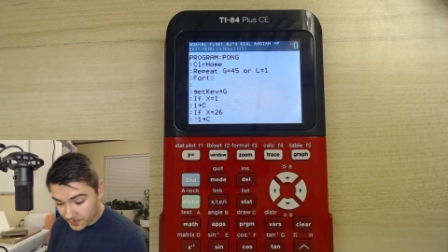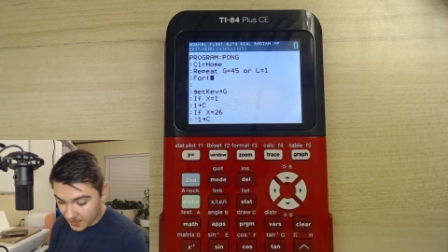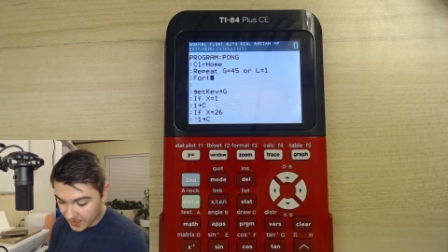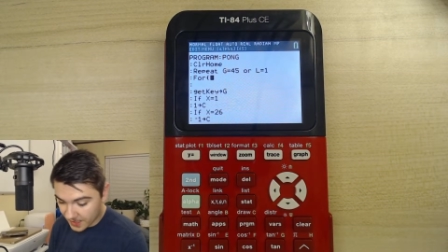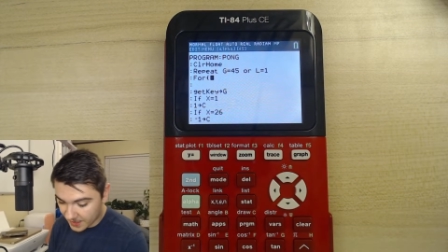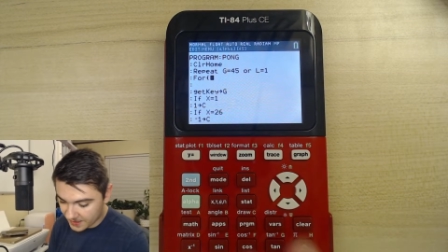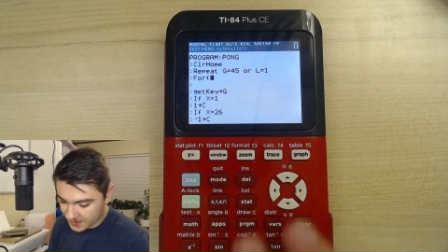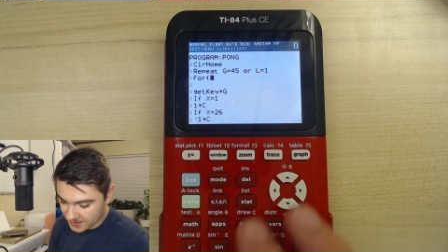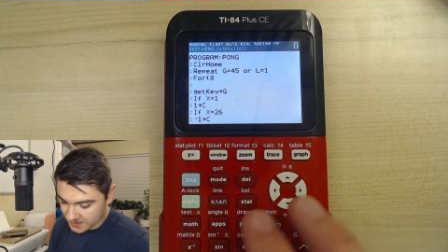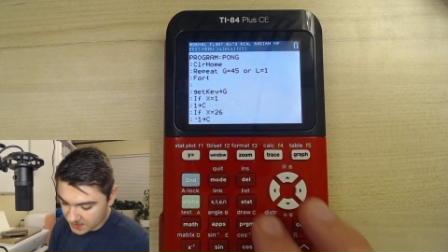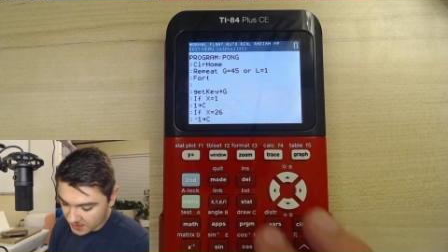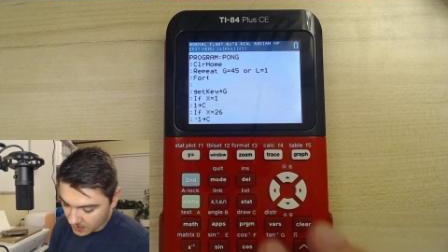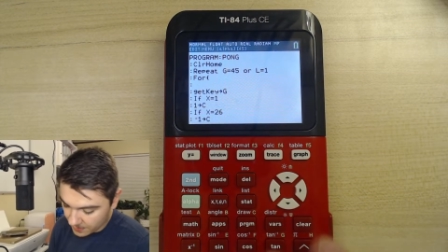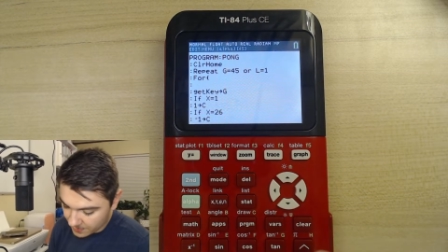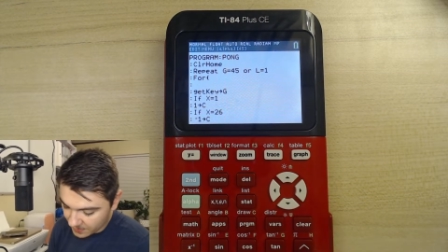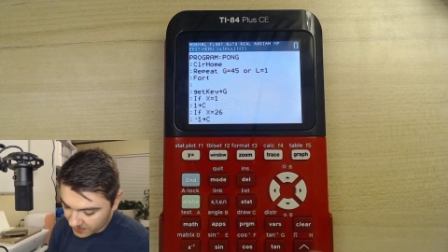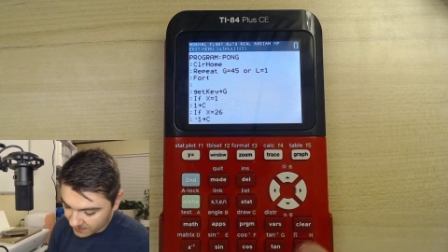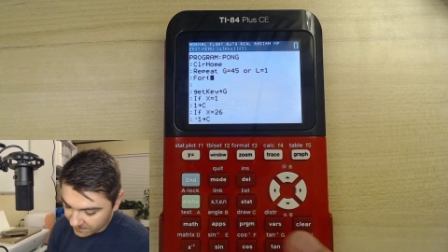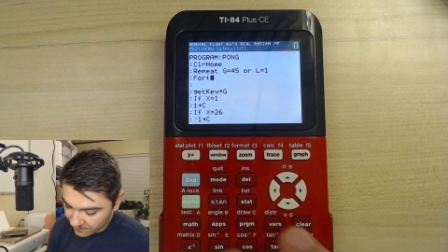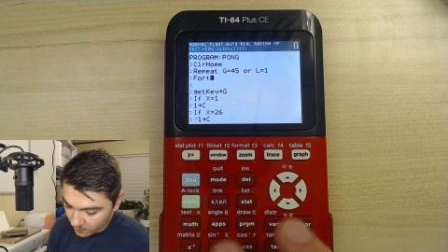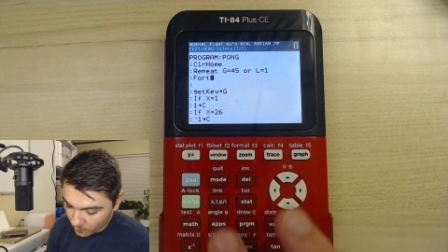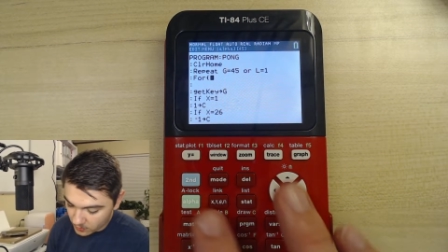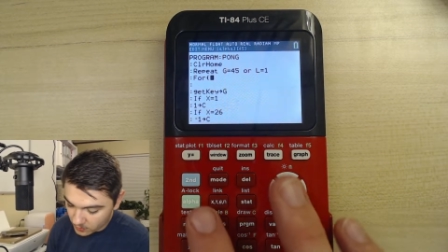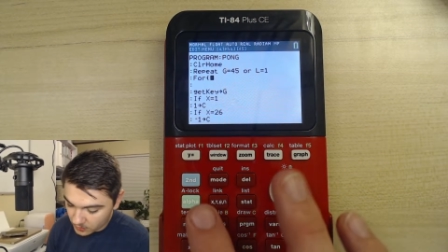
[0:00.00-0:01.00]
Okay, this is going to be
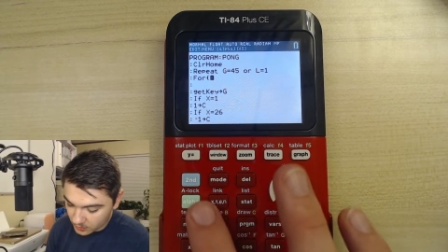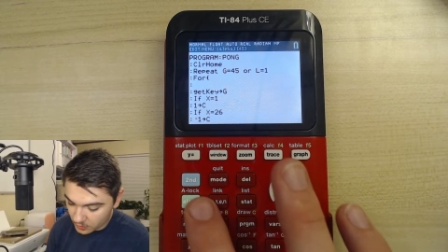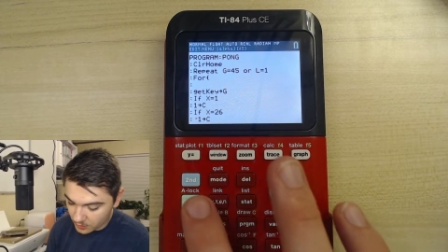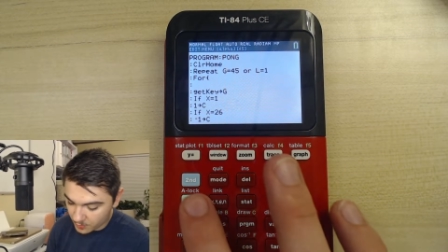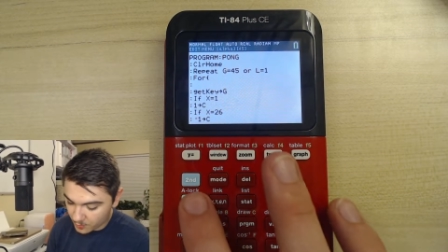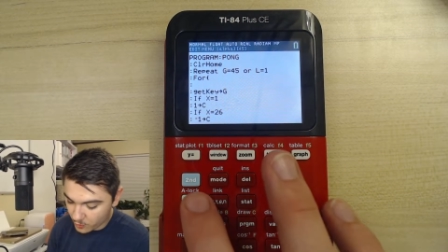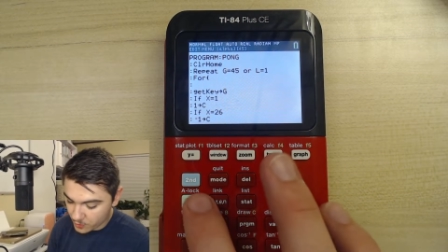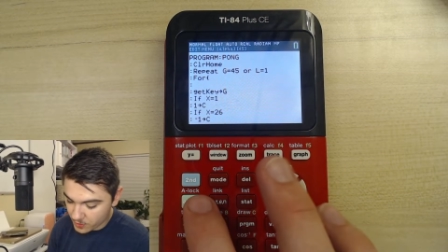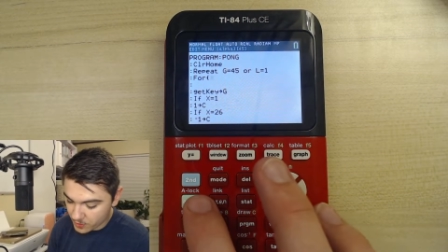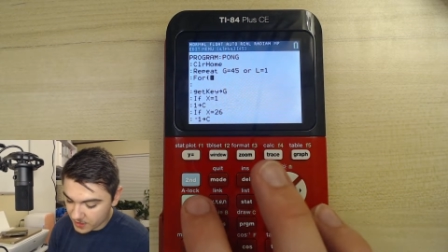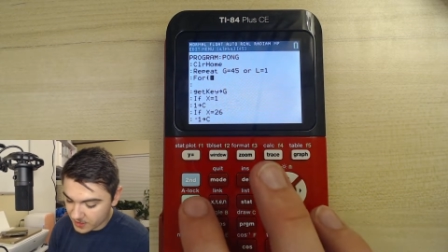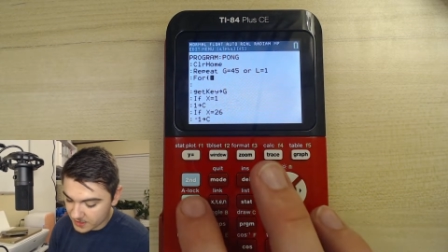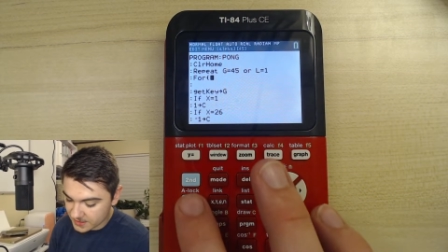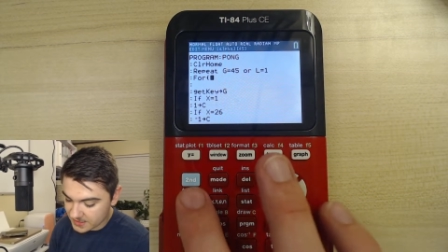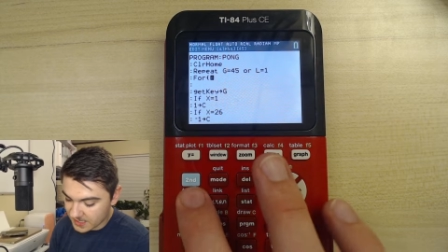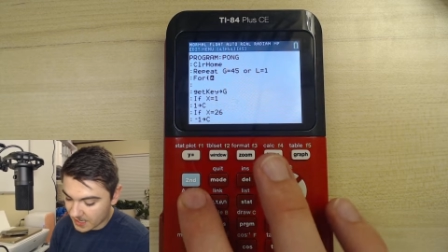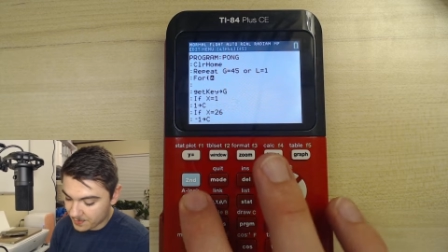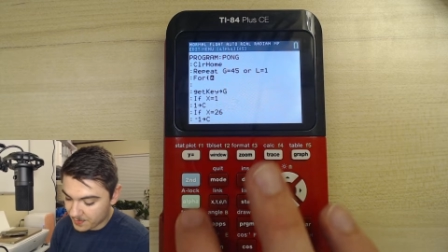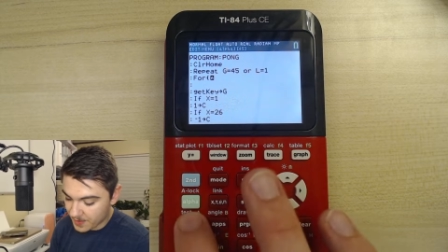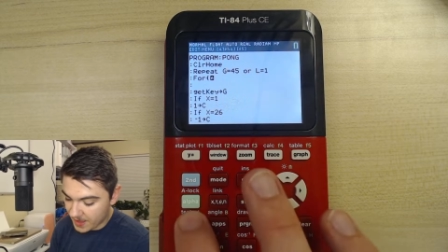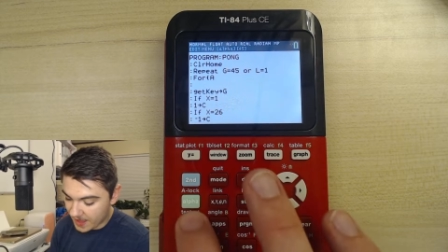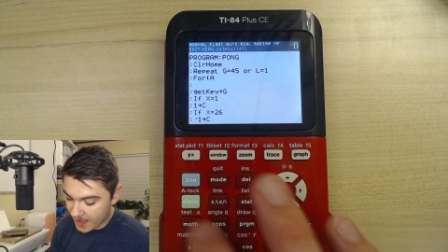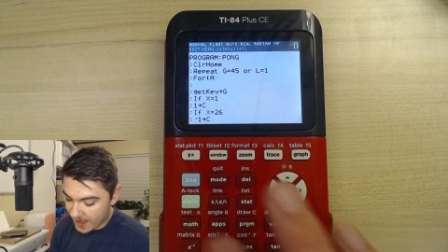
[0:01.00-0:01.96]
a for loop. We're going to type